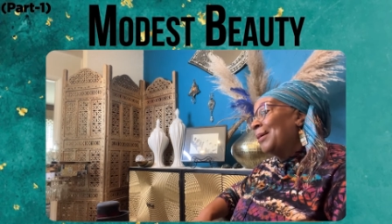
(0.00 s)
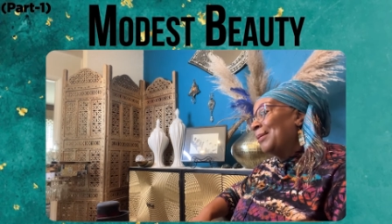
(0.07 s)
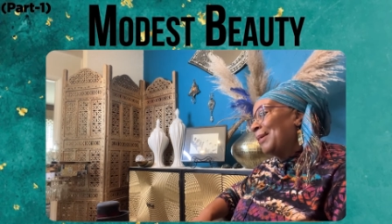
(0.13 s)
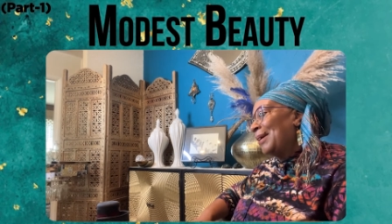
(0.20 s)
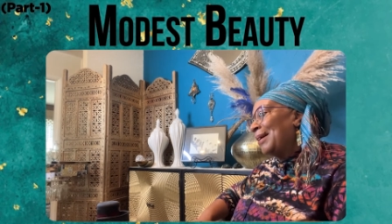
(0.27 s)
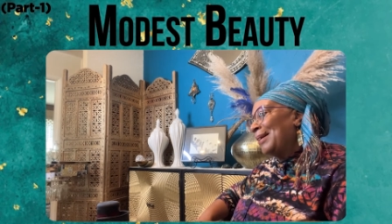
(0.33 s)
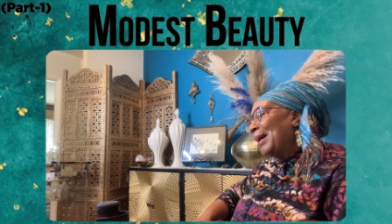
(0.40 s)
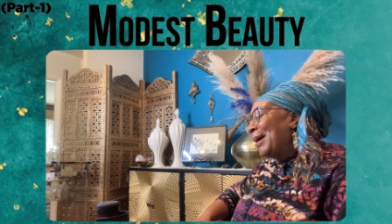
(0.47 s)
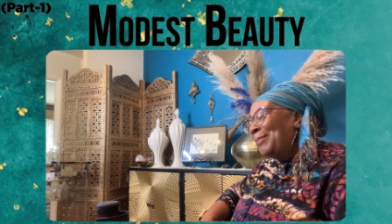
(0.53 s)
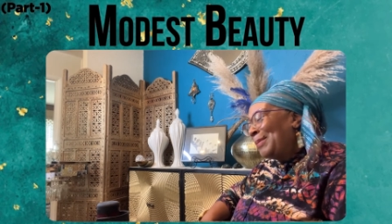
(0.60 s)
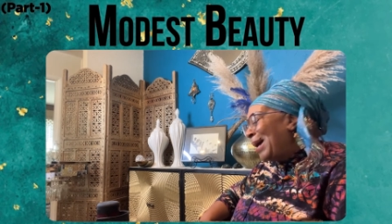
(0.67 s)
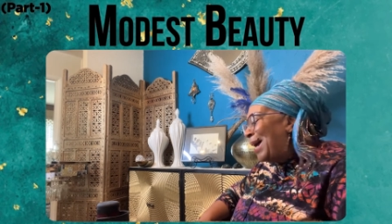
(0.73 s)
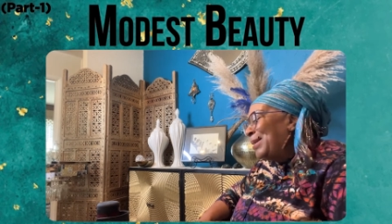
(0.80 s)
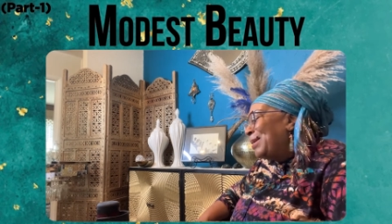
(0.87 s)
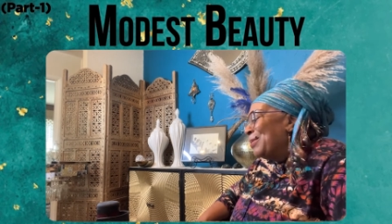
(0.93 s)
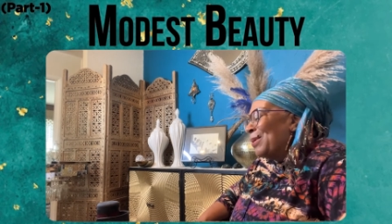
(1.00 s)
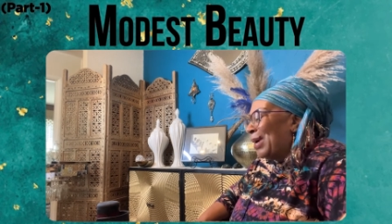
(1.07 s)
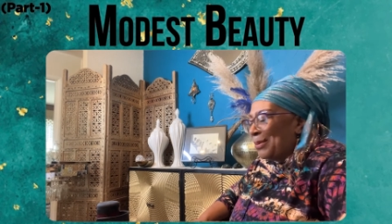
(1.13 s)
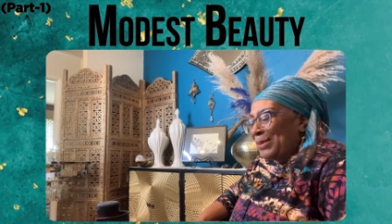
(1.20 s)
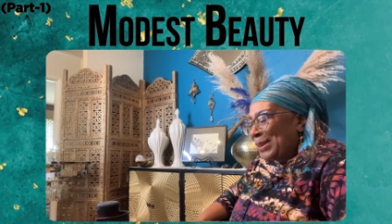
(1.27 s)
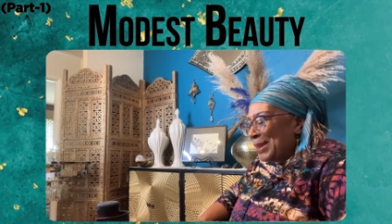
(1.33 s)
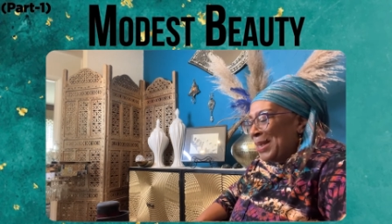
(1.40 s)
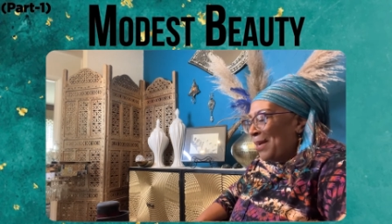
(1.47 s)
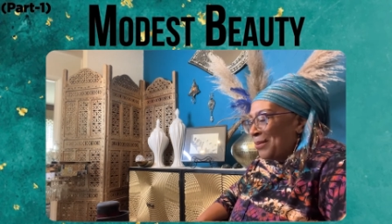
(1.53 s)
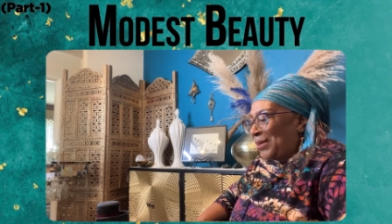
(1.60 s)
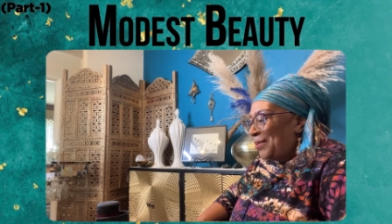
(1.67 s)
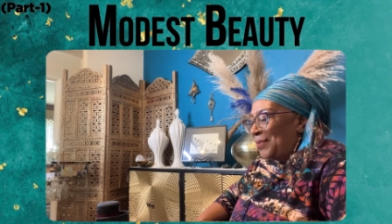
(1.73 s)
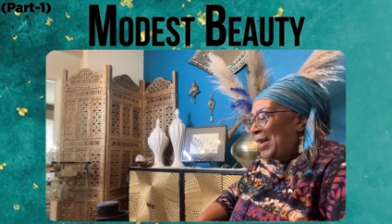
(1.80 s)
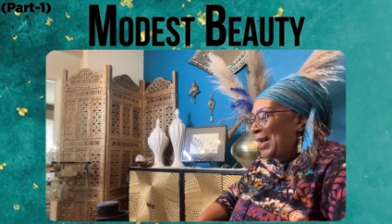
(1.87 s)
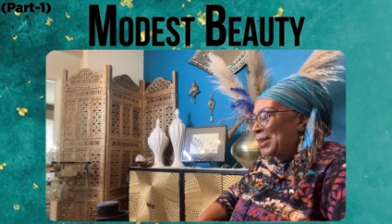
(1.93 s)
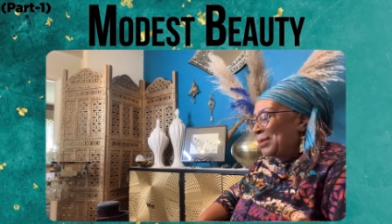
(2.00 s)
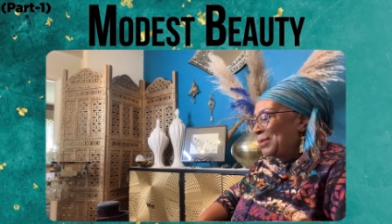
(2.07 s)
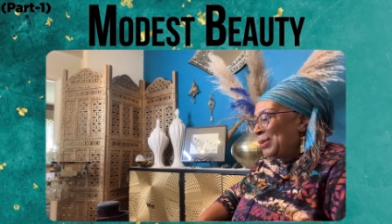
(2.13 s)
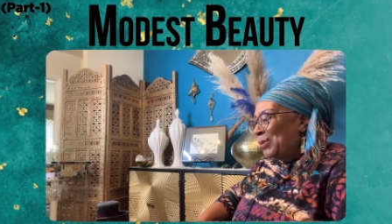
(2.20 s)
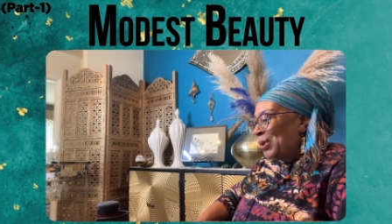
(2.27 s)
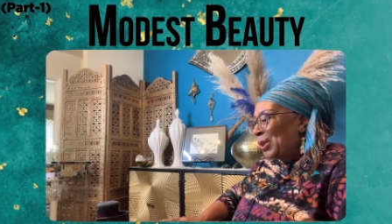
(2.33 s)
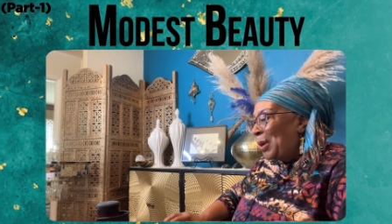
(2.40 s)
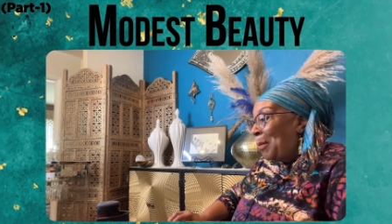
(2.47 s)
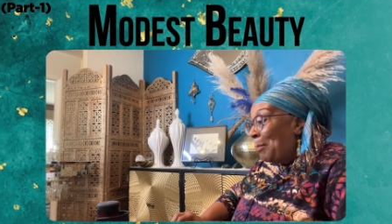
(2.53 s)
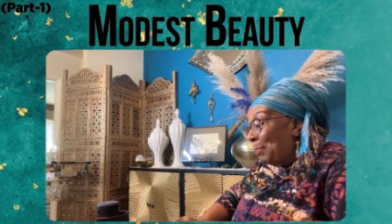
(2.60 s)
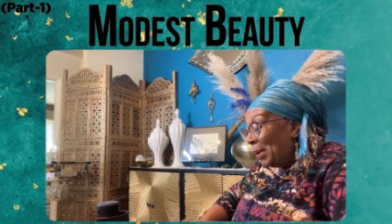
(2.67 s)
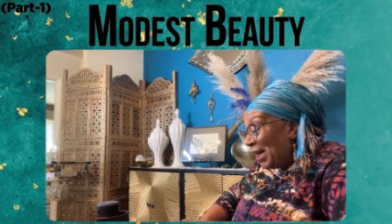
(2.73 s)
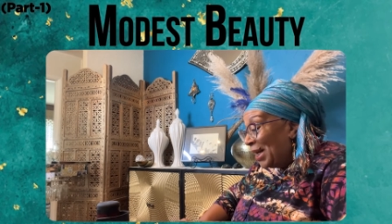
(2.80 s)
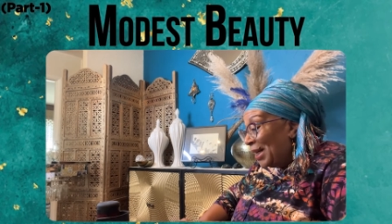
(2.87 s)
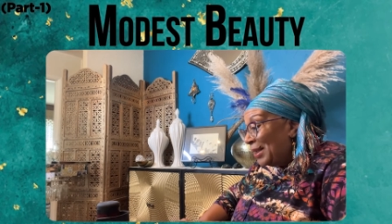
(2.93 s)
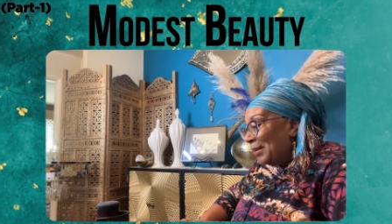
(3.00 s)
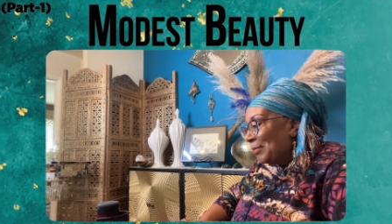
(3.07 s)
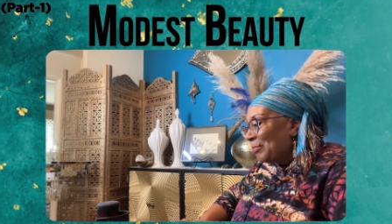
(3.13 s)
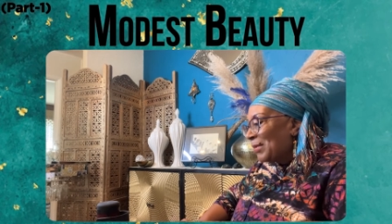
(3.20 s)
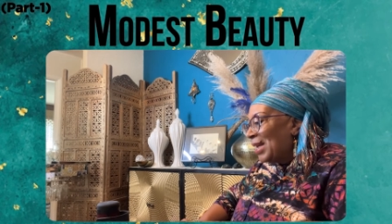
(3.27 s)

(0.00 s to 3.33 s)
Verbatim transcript: I, uh, I, I knew I was never a factory worker, but